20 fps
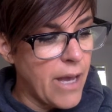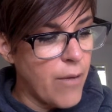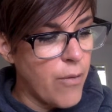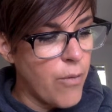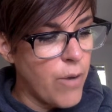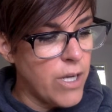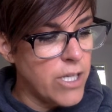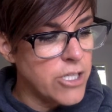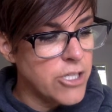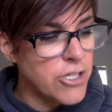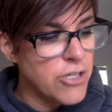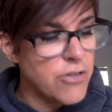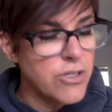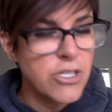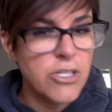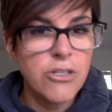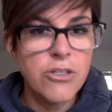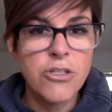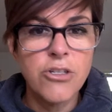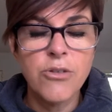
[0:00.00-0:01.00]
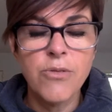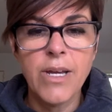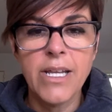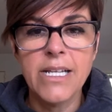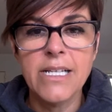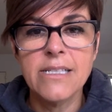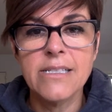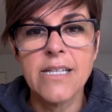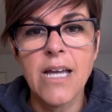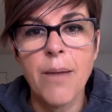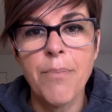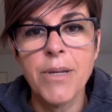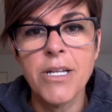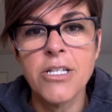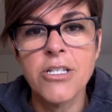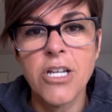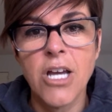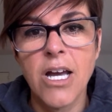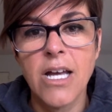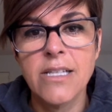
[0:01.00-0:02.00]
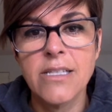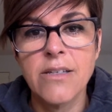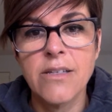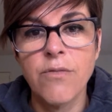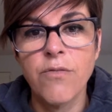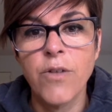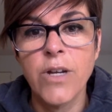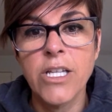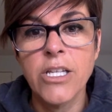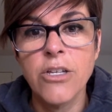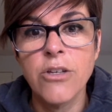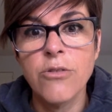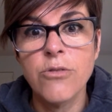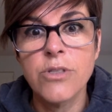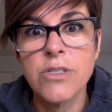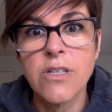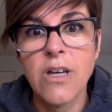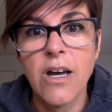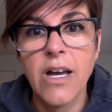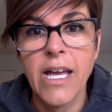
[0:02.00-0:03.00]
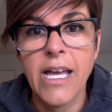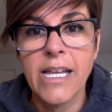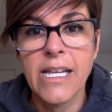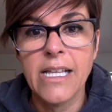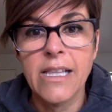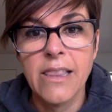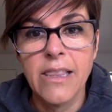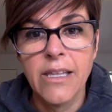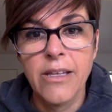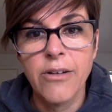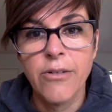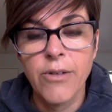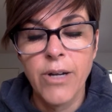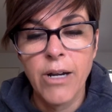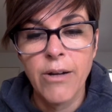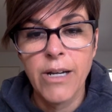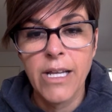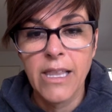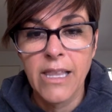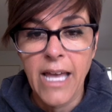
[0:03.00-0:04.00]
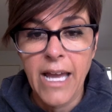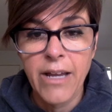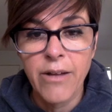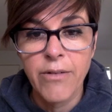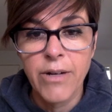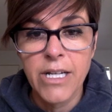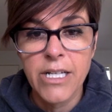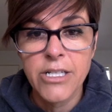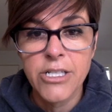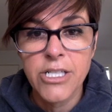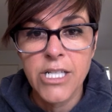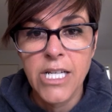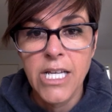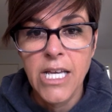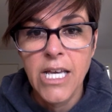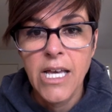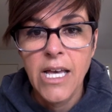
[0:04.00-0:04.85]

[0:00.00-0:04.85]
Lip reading: want you to do any stop and jots of when you saw any literary language.